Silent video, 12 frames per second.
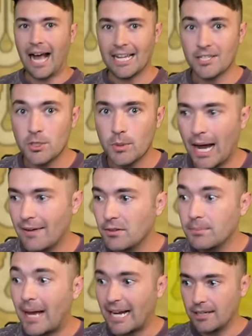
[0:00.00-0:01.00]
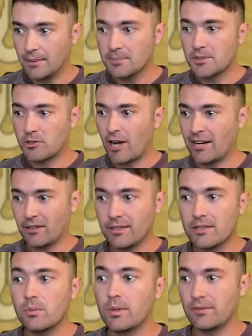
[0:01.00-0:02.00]
I do have a backup strat on
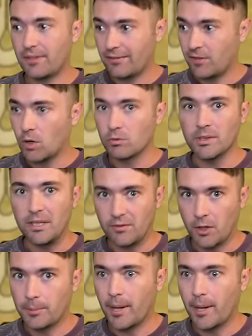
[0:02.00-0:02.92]
this one if I fall really far